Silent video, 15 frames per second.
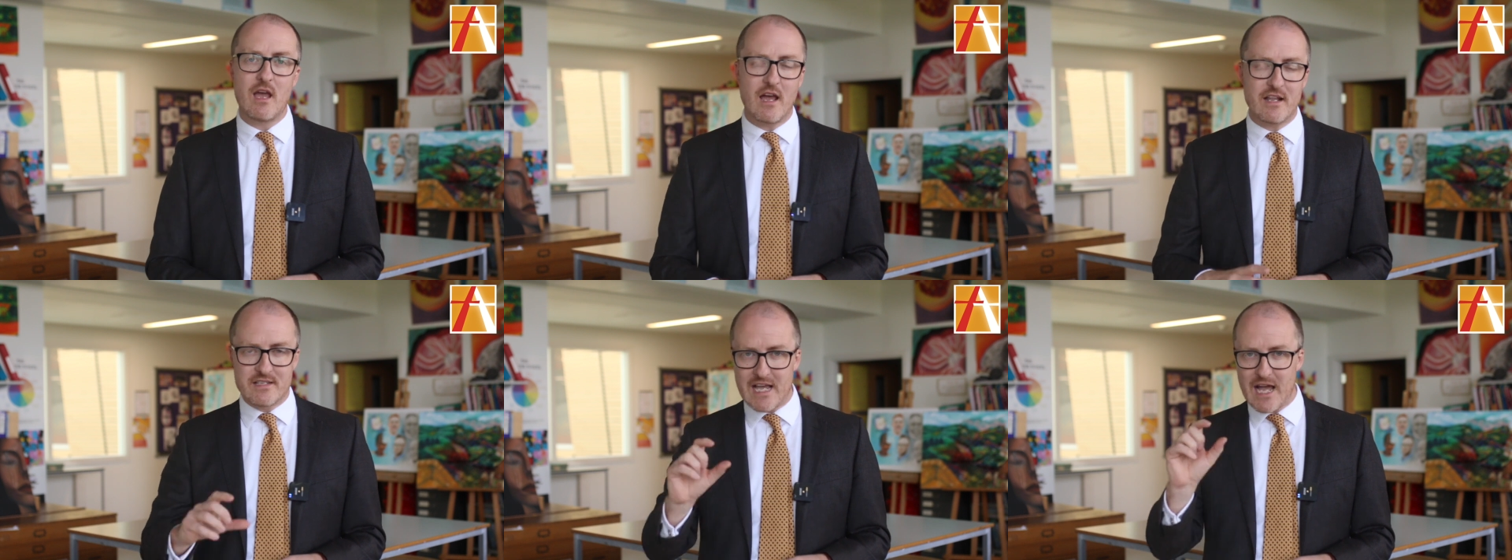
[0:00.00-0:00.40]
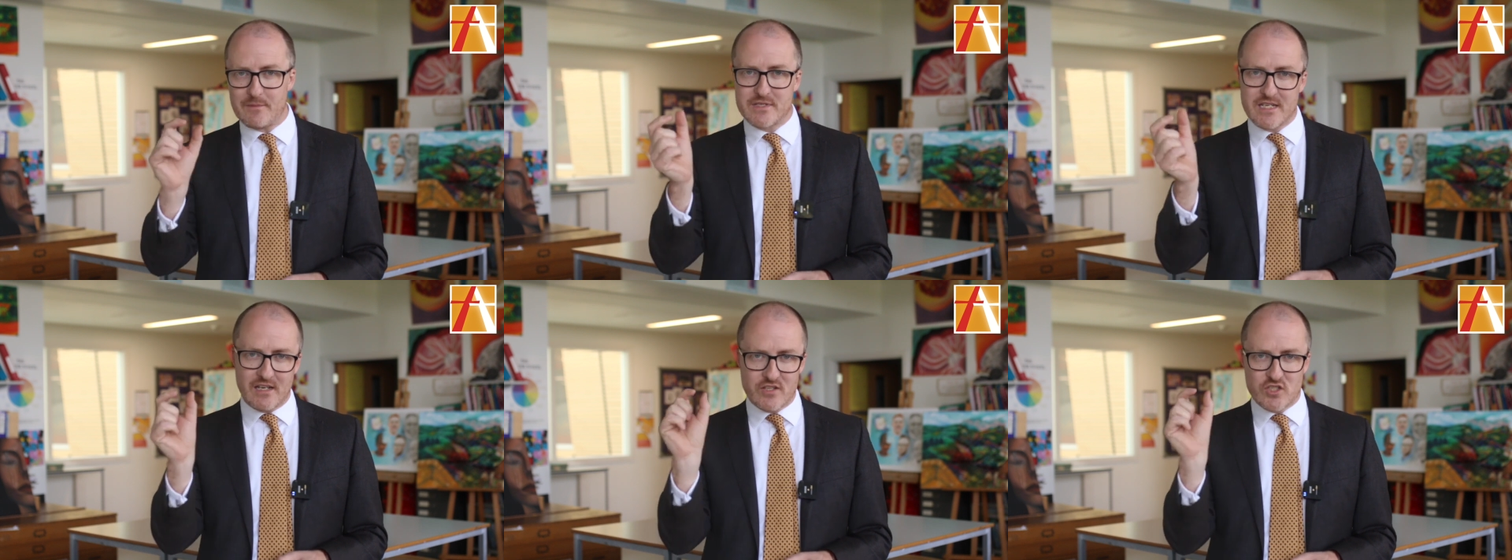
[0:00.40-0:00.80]

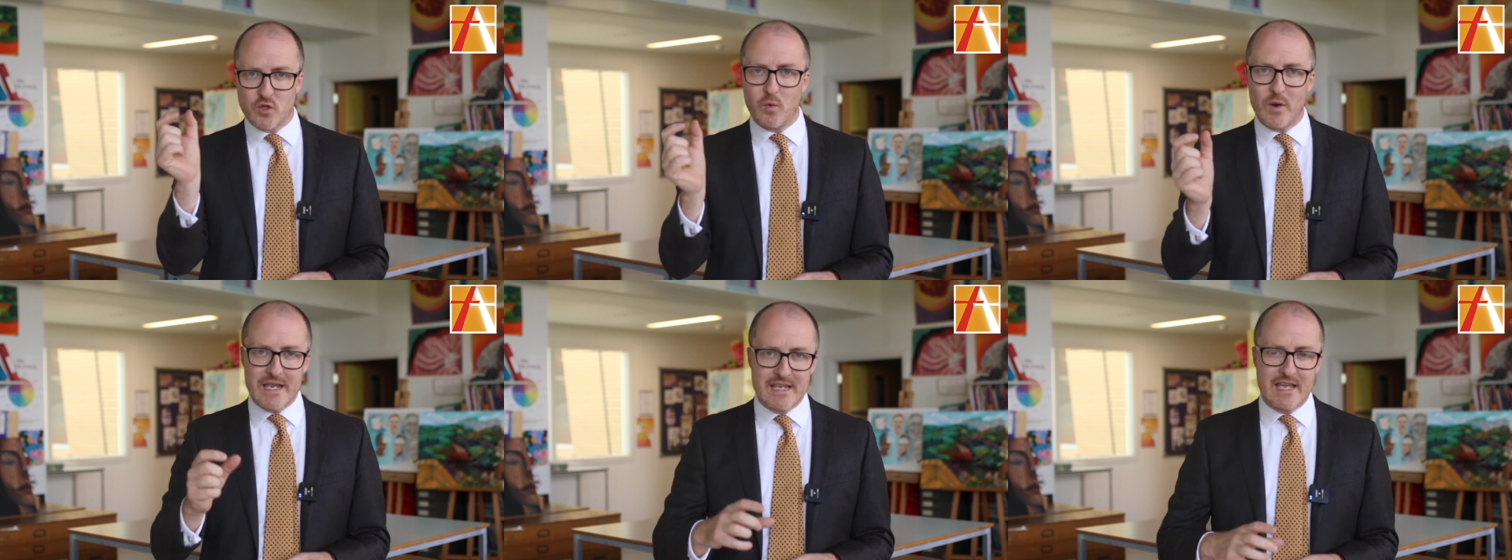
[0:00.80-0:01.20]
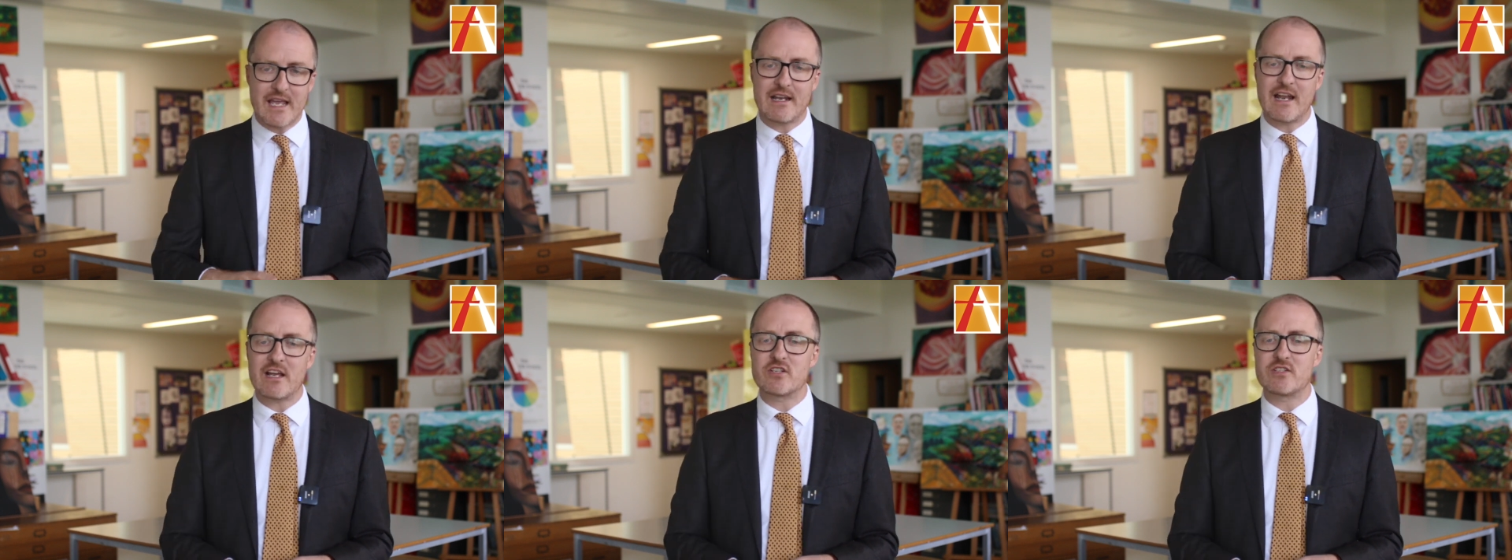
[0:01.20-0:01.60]
adapting and
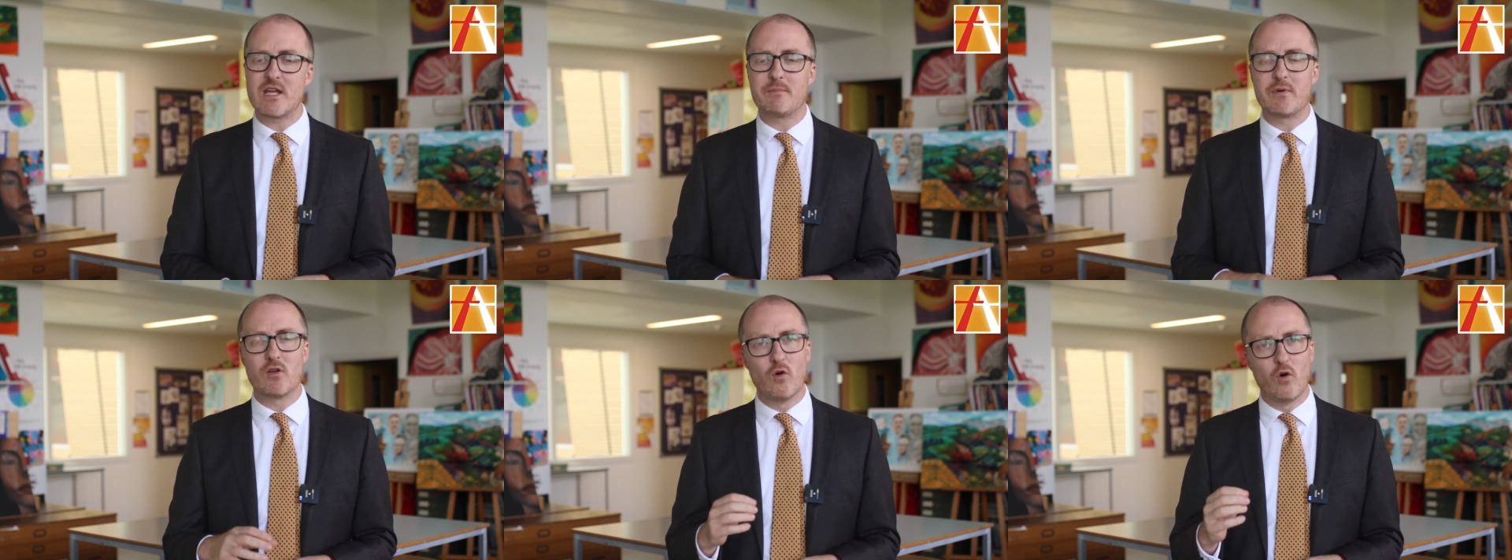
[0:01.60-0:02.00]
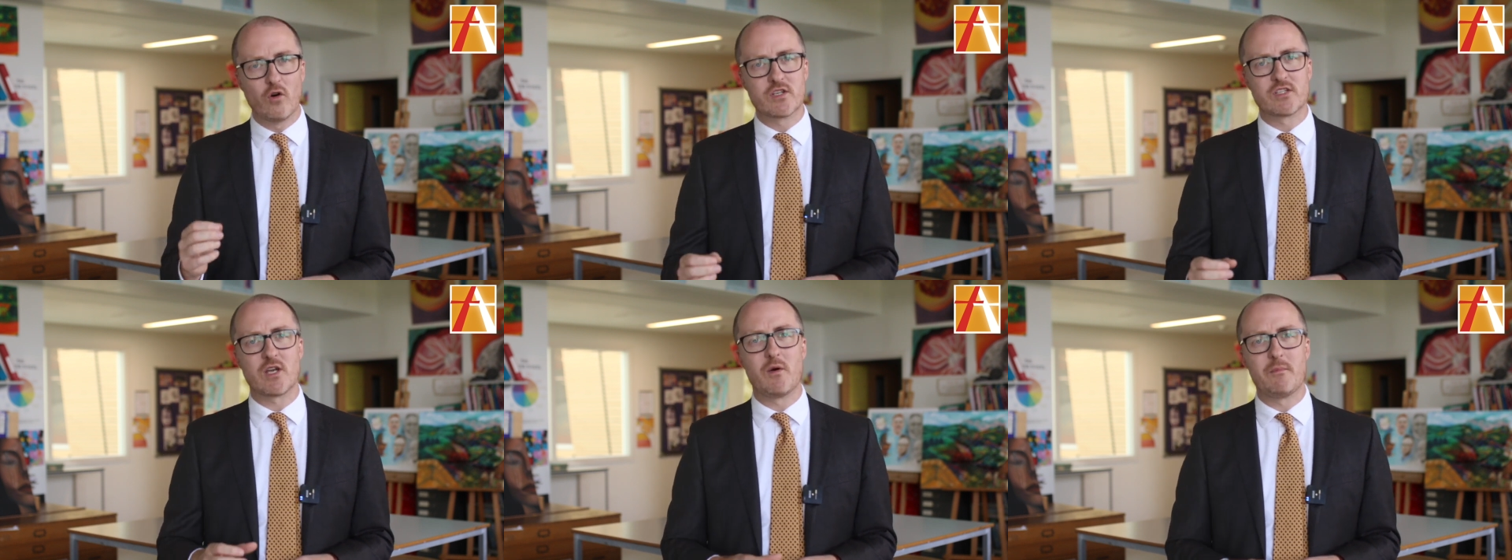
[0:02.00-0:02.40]
tweaking next year, but
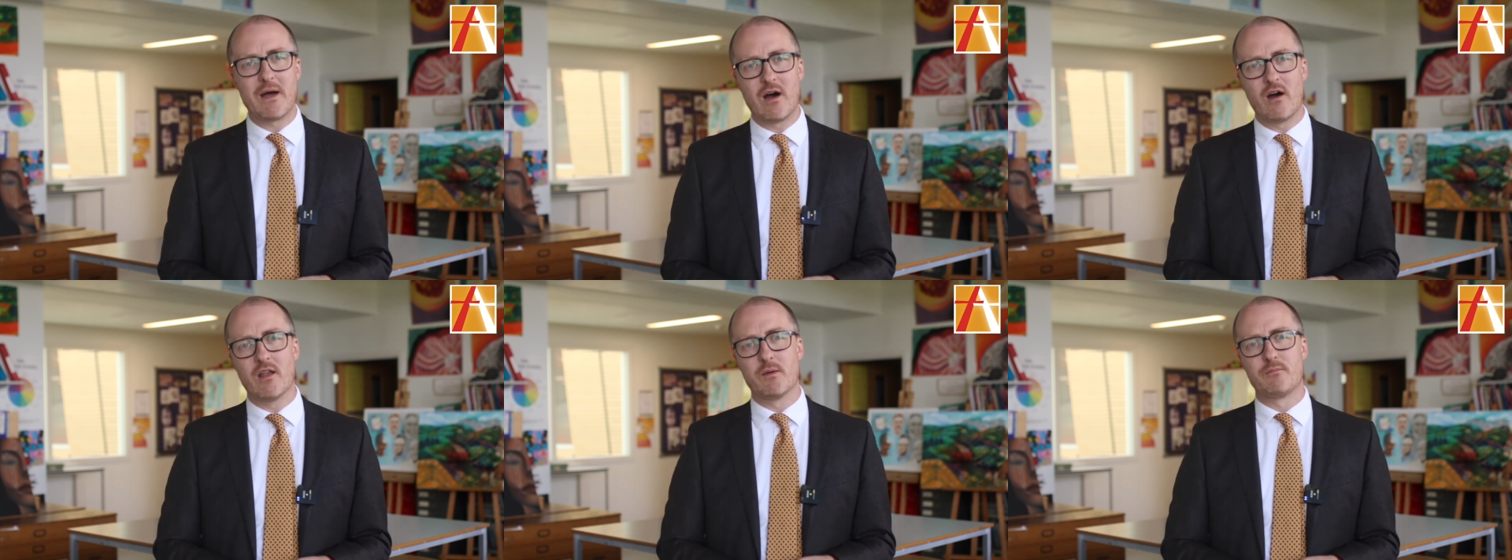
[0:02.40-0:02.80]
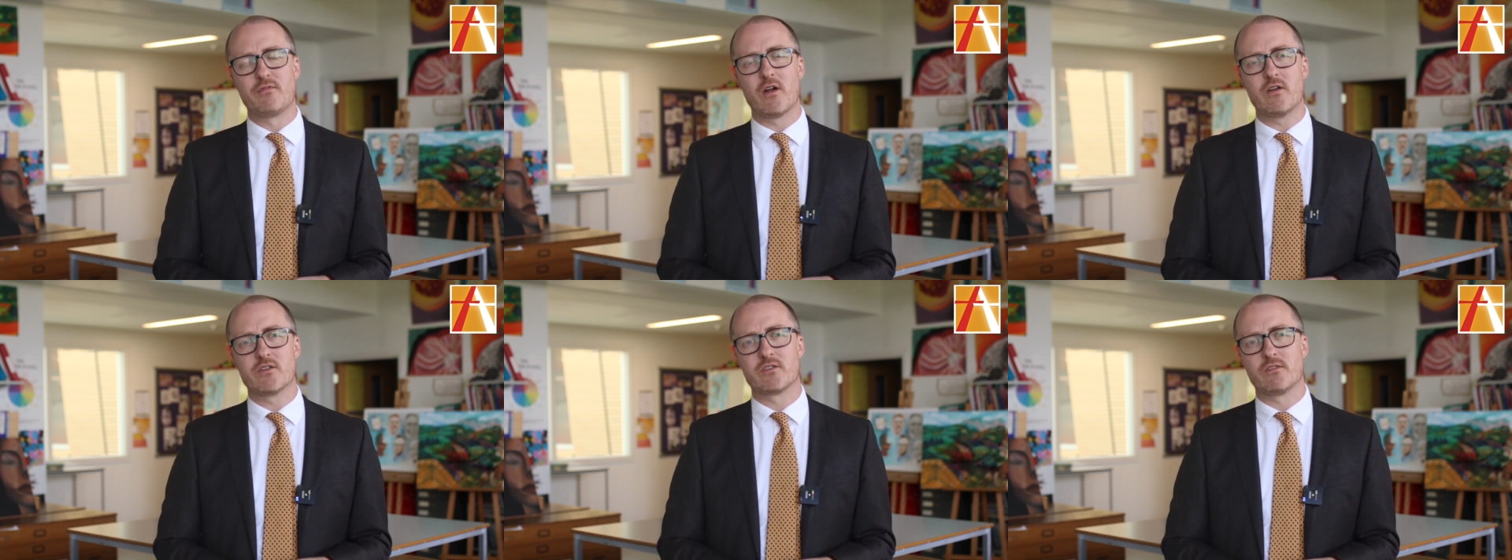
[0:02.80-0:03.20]
also about an
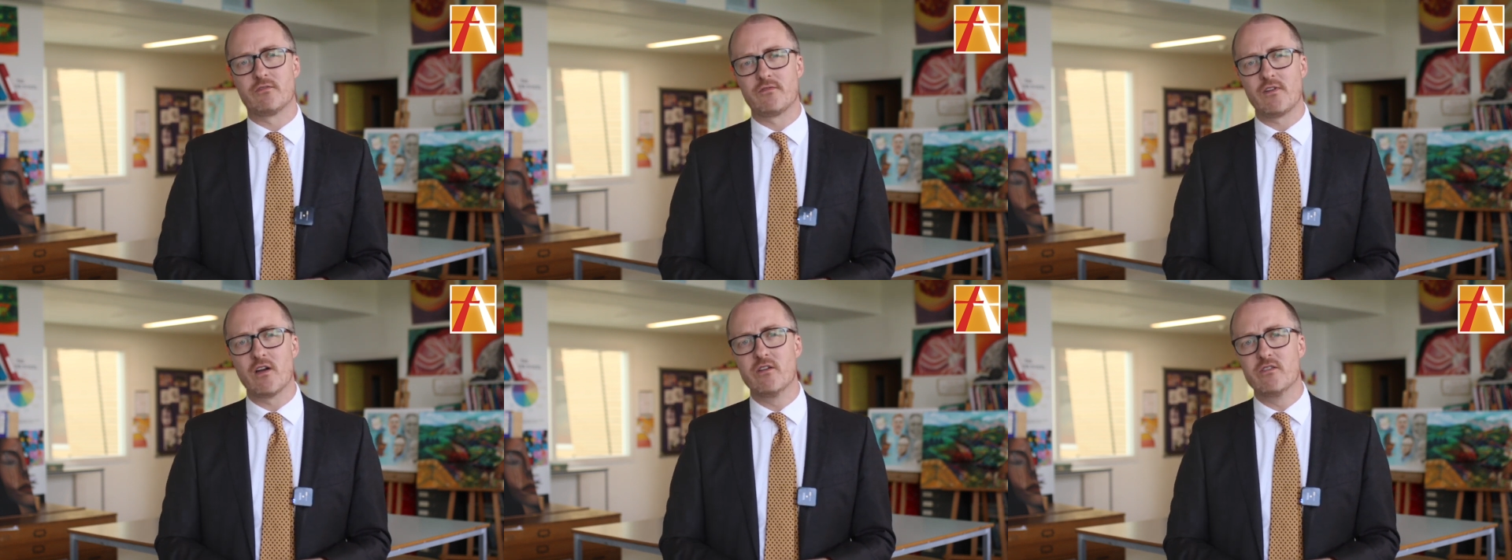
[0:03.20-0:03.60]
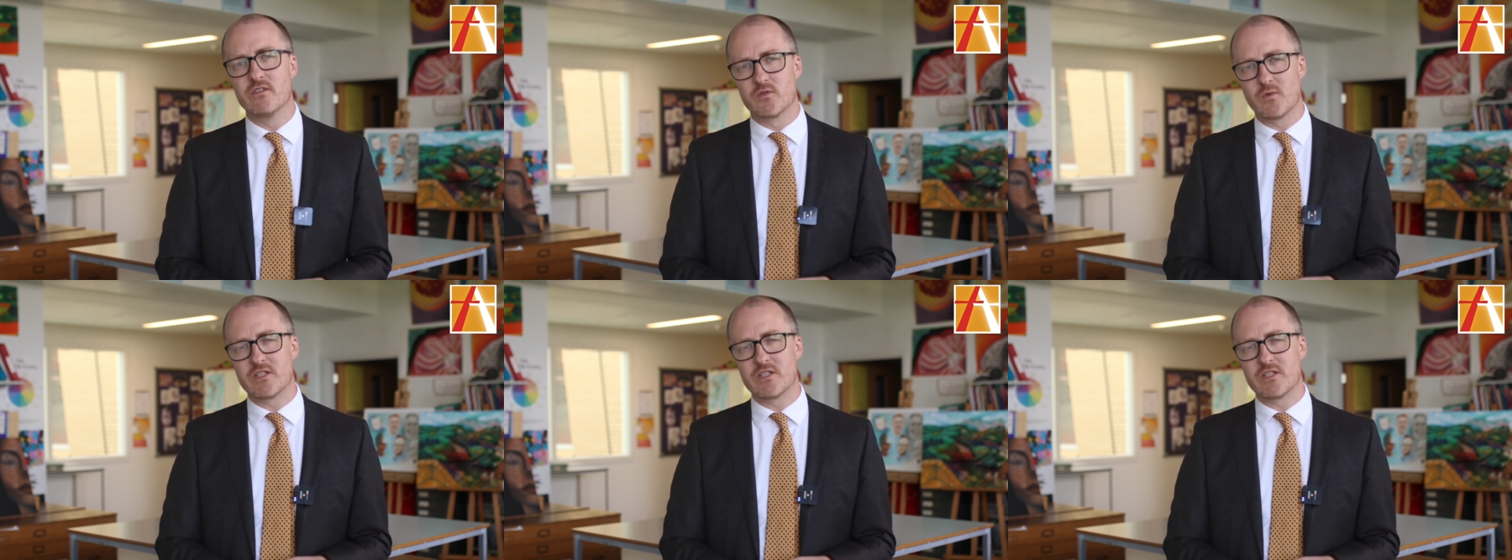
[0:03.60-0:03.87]
approach to phones,